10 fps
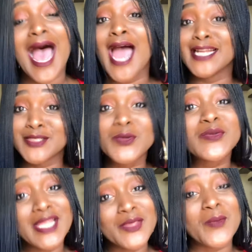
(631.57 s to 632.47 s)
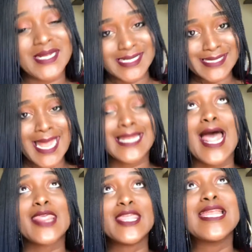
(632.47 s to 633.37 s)
I don't think you understand
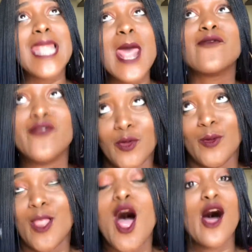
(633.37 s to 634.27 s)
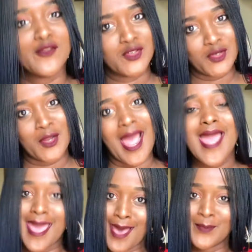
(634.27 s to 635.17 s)
the level of shook I
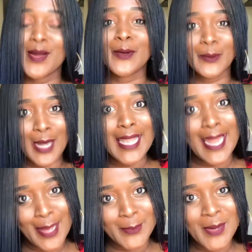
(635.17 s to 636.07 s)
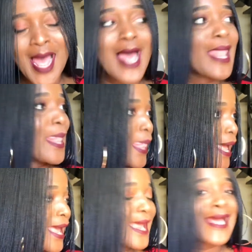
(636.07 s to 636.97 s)
am right now.
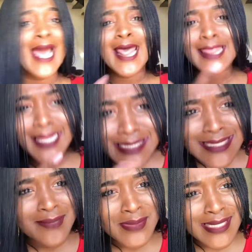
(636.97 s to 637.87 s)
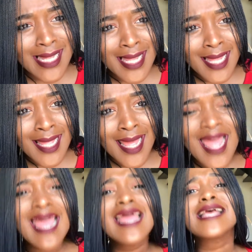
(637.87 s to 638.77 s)
Like, this lipstick
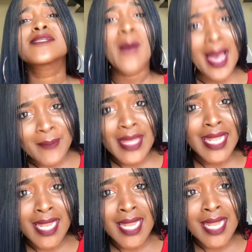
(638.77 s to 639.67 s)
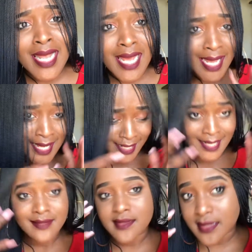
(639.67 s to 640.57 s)
is popping.
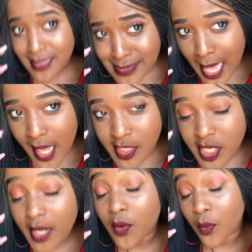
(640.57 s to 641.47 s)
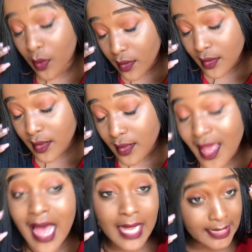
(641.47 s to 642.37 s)
This eyeshadow,
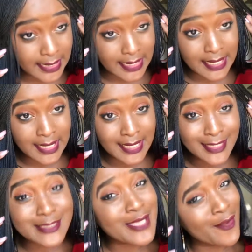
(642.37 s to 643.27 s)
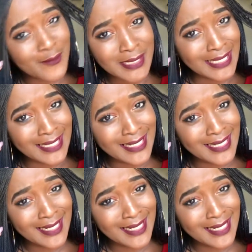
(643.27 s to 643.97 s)
honey, sorry.